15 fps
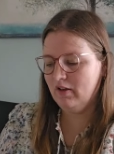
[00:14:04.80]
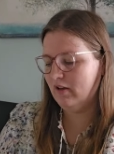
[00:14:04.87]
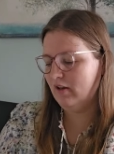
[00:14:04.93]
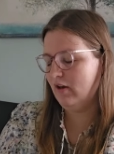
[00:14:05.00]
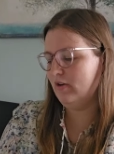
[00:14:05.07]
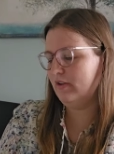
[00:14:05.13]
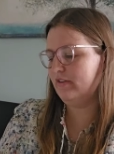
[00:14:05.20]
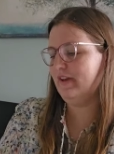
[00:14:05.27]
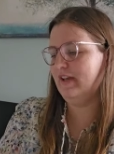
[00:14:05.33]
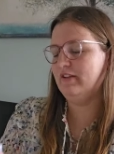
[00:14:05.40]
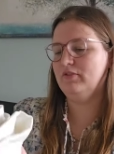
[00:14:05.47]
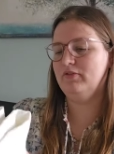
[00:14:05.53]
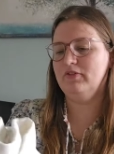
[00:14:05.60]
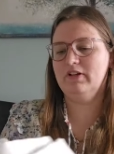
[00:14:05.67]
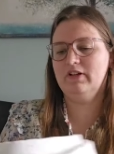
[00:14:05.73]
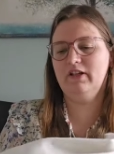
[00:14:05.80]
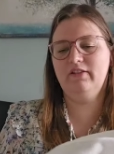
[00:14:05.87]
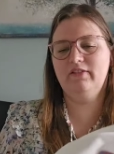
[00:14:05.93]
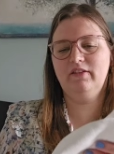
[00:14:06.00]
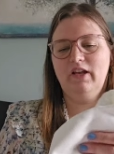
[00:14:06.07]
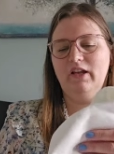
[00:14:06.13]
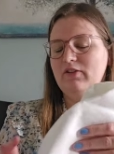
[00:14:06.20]
Oh, I try to
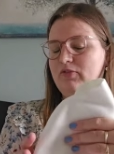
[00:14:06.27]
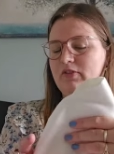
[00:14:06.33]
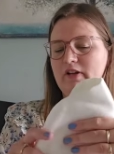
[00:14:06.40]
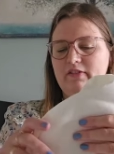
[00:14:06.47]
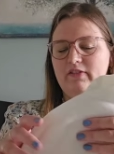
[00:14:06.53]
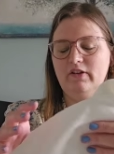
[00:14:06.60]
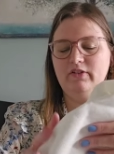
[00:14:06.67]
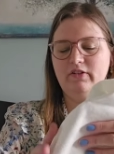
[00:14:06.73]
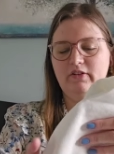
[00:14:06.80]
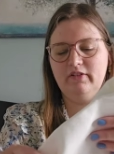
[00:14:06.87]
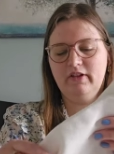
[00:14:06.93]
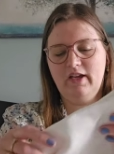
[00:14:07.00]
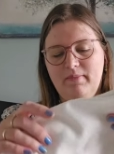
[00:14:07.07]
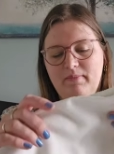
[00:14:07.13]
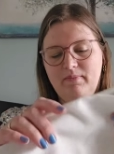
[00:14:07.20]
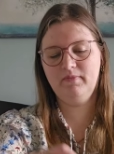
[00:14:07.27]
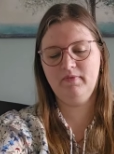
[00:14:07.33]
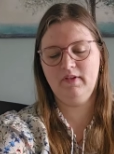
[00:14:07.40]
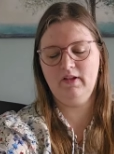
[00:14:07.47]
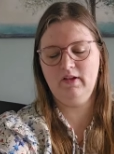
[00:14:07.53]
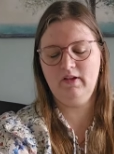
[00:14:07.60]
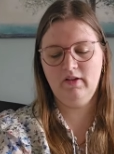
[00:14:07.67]
forget. I forget all the time
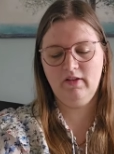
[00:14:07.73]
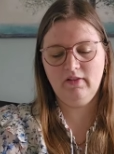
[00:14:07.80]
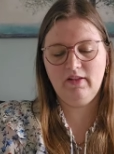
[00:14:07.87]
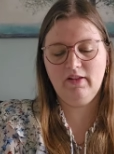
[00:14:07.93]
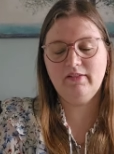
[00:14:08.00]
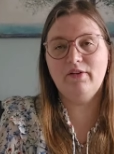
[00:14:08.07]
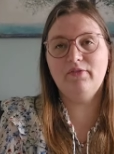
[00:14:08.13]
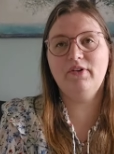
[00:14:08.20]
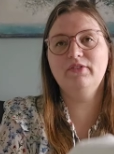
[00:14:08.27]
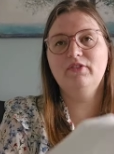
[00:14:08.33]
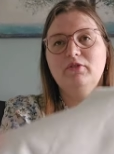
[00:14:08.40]
that I want to